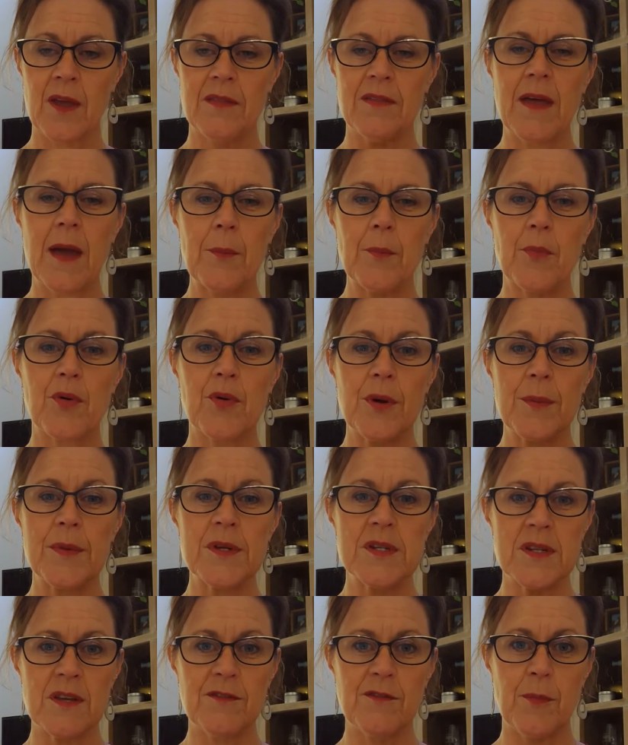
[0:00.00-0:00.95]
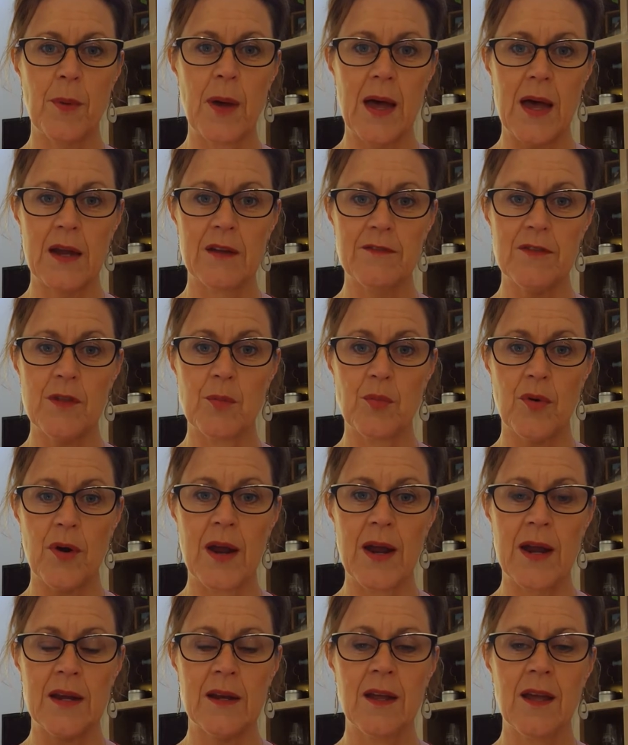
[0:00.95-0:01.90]
that primitive part of the
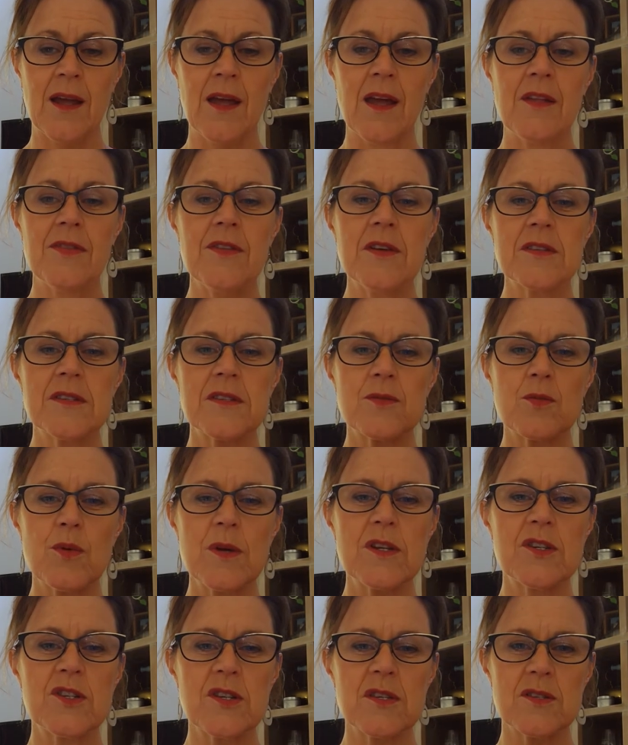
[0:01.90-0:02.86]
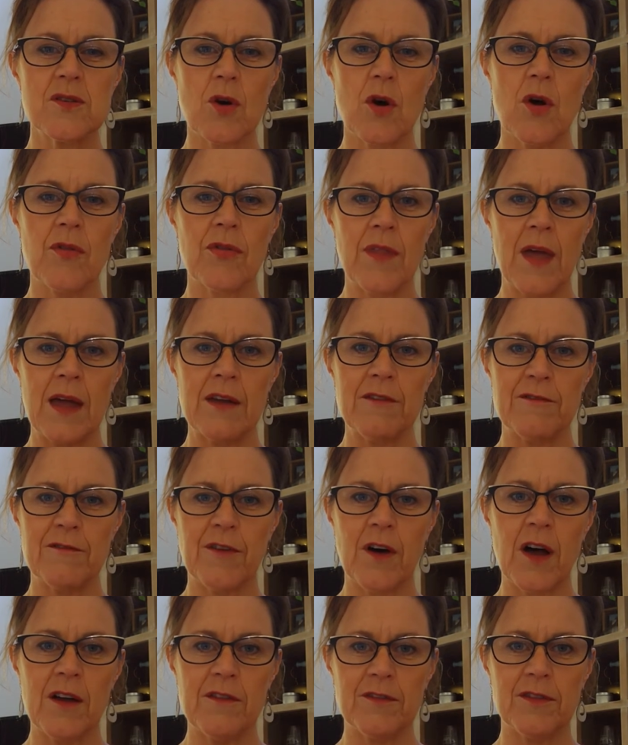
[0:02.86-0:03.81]
brain that switches on that
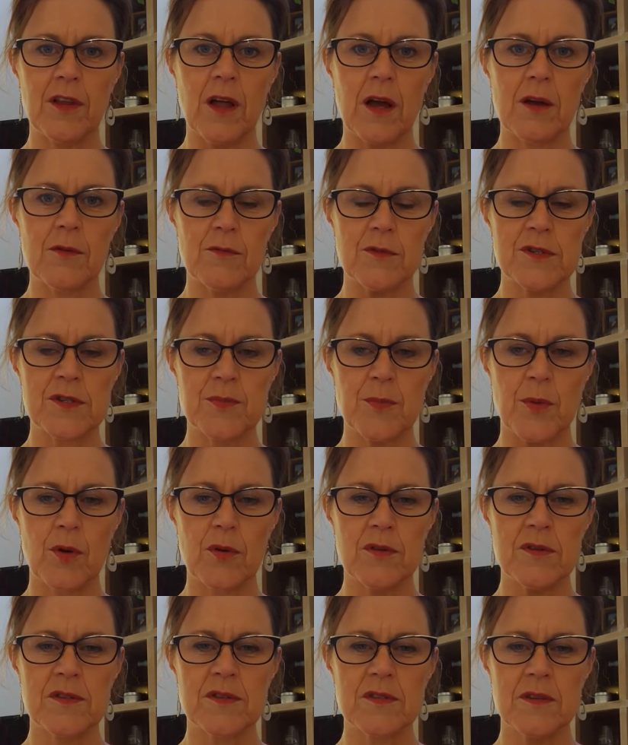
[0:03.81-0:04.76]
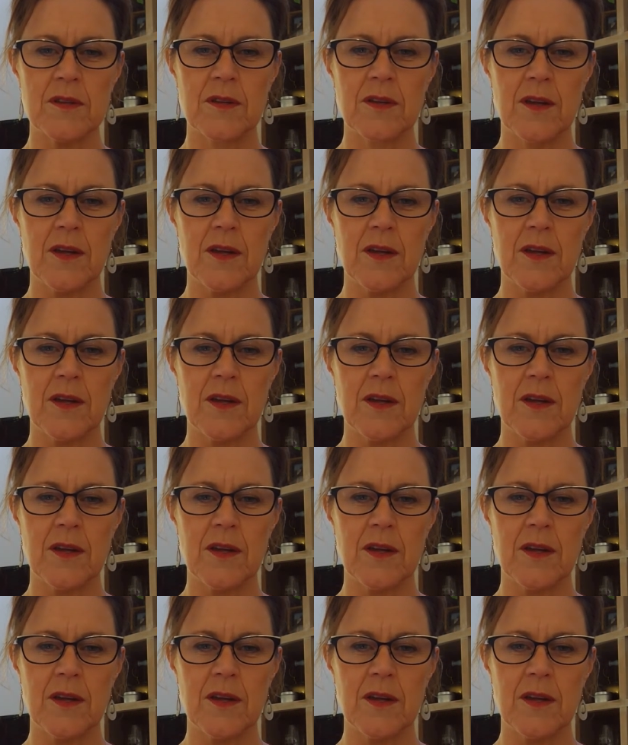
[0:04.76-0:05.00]
fight-flight response,